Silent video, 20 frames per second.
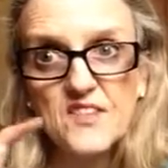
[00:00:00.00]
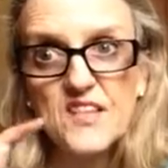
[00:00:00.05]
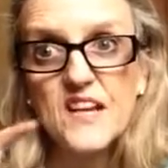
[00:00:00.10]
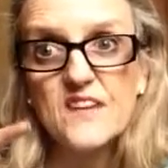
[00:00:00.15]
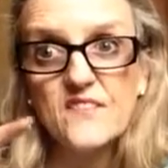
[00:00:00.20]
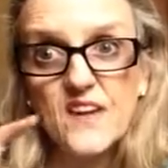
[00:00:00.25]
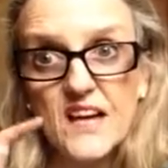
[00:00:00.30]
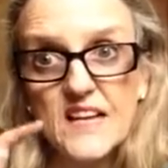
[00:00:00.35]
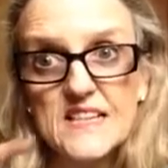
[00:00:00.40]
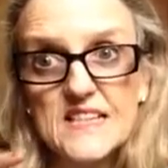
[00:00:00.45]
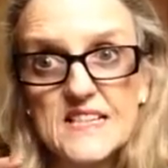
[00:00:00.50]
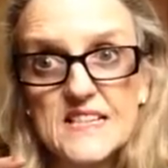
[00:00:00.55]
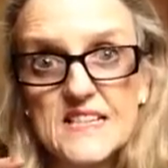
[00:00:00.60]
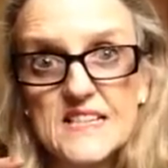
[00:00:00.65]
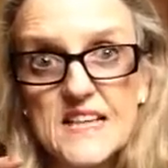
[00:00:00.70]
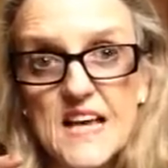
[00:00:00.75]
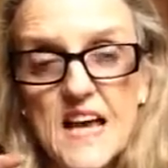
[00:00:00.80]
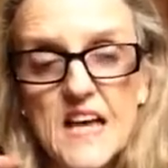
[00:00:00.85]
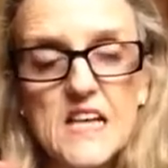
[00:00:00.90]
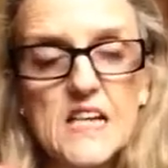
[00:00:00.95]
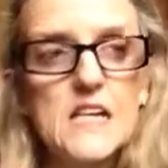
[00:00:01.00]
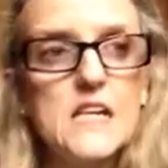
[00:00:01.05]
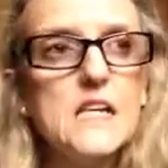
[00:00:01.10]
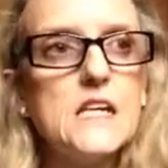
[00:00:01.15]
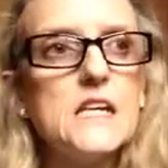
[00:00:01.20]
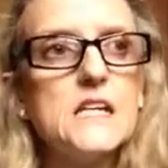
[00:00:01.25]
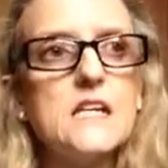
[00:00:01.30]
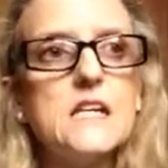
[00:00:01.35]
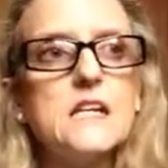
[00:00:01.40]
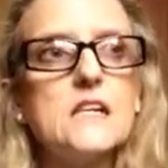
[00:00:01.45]
to have ice.
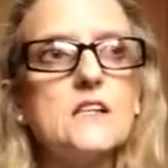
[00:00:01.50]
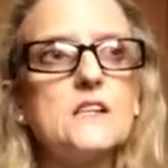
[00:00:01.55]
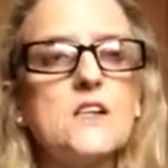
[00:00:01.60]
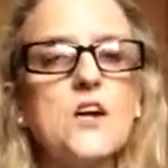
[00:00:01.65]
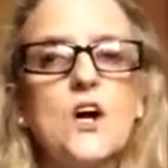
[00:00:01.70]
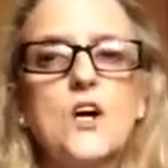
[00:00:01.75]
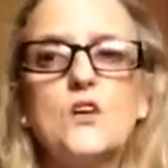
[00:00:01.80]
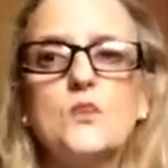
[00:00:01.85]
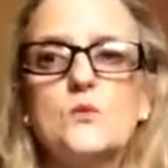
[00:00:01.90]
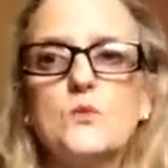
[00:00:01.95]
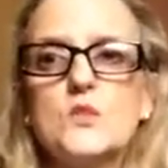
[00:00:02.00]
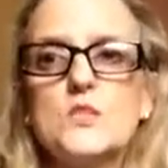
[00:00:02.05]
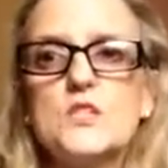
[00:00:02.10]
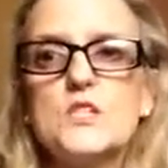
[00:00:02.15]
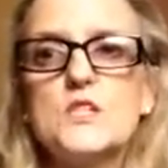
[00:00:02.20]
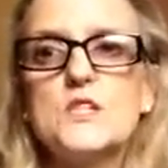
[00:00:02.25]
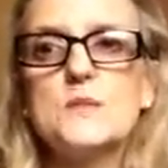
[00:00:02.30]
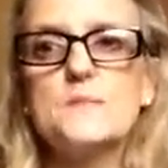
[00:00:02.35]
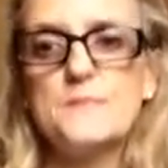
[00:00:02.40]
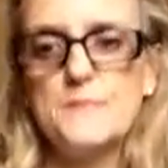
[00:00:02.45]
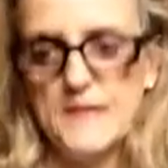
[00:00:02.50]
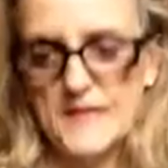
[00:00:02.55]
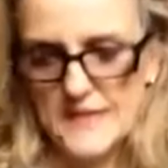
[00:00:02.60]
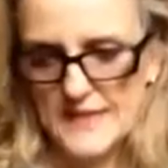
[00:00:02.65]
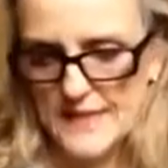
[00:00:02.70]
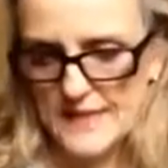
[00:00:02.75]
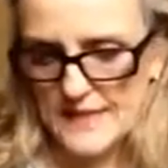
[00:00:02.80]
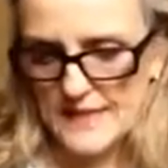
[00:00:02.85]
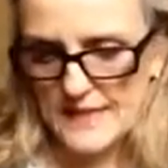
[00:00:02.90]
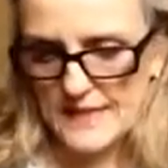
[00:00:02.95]
Now it would just
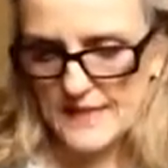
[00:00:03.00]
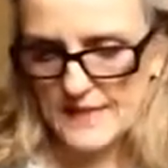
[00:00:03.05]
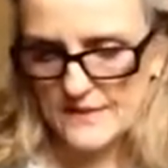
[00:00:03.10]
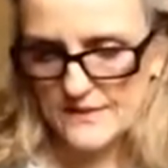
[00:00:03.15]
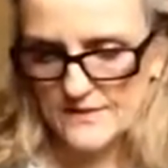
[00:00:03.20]
be,